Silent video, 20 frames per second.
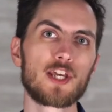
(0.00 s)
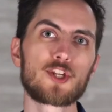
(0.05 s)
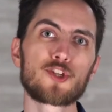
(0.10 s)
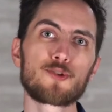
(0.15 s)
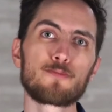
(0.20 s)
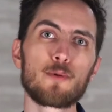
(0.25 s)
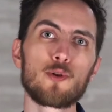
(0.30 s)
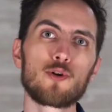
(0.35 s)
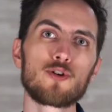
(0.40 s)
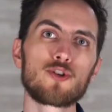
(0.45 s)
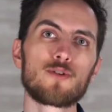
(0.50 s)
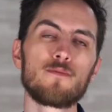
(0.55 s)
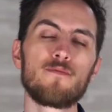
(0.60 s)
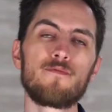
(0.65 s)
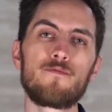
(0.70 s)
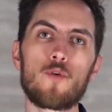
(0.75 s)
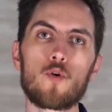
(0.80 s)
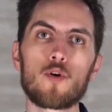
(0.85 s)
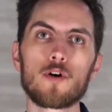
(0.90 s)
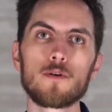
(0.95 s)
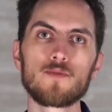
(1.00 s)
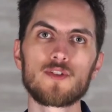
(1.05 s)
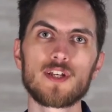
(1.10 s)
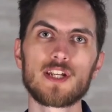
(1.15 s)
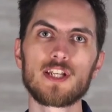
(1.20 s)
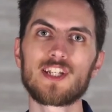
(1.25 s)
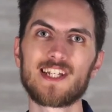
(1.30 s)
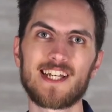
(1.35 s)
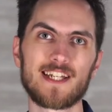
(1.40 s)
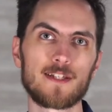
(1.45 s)
and explore some forms that
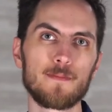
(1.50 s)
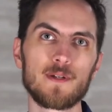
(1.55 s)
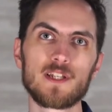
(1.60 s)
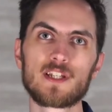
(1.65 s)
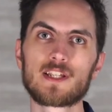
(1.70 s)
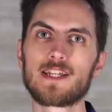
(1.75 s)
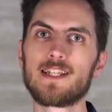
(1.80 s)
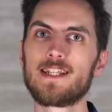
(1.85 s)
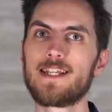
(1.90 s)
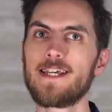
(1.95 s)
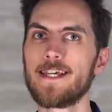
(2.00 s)
assessments can